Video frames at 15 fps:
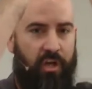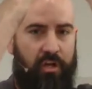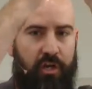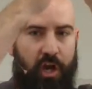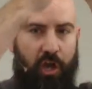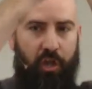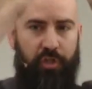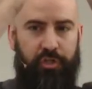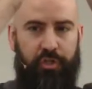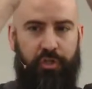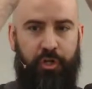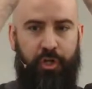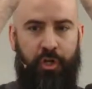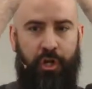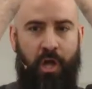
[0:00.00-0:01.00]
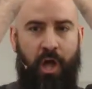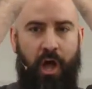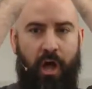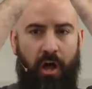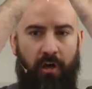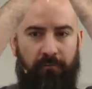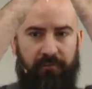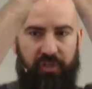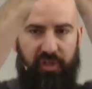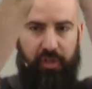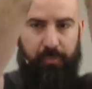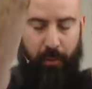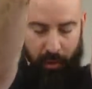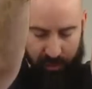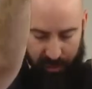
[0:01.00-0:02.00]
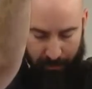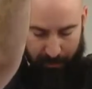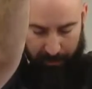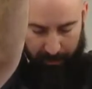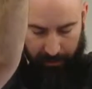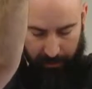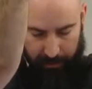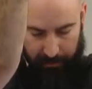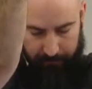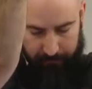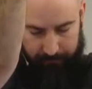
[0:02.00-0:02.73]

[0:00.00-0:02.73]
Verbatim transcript: culture of disposability